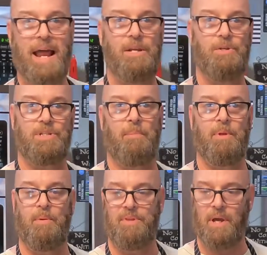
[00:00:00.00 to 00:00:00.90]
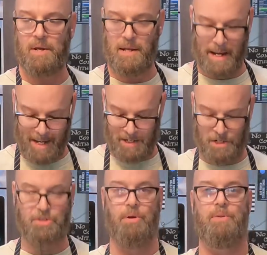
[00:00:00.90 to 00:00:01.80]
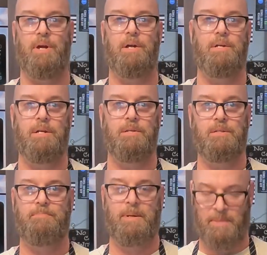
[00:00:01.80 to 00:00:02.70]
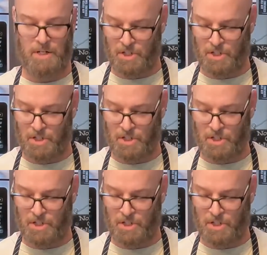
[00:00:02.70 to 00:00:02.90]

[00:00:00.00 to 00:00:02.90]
You got to do something with the onion. I can't just throw the onion and expect me to